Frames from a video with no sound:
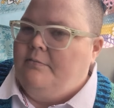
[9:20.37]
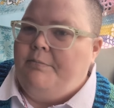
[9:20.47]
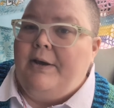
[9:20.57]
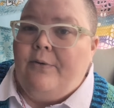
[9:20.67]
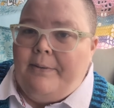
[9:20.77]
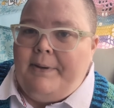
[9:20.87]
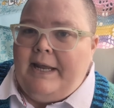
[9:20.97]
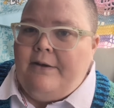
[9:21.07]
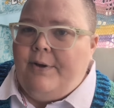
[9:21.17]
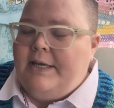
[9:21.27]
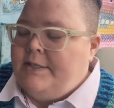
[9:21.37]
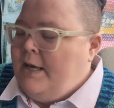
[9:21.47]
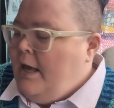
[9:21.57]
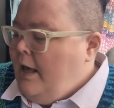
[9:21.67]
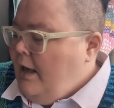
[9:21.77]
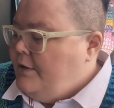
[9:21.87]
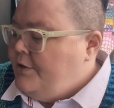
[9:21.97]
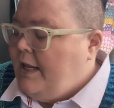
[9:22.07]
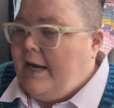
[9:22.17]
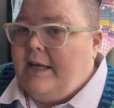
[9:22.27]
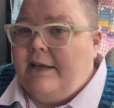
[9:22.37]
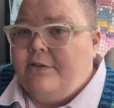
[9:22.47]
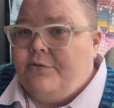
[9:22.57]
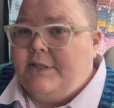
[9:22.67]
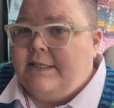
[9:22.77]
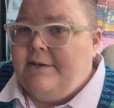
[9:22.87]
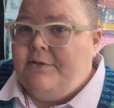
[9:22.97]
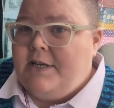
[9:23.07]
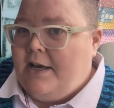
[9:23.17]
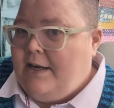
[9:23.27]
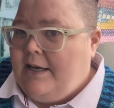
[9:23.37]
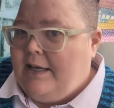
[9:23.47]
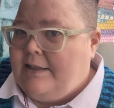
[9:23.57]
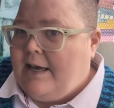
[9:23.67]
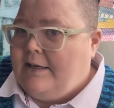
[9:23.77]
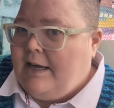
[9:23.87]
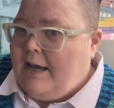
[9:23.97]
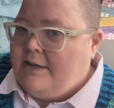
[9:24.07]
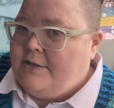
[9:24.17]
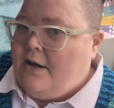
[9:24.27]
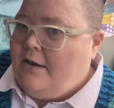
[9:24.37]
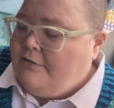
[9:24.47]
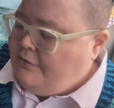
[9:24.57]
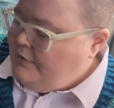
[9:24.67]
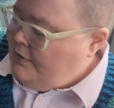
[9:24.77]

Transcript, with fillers: Big whip anyways, so that I can get those sleeves done and get that cast off.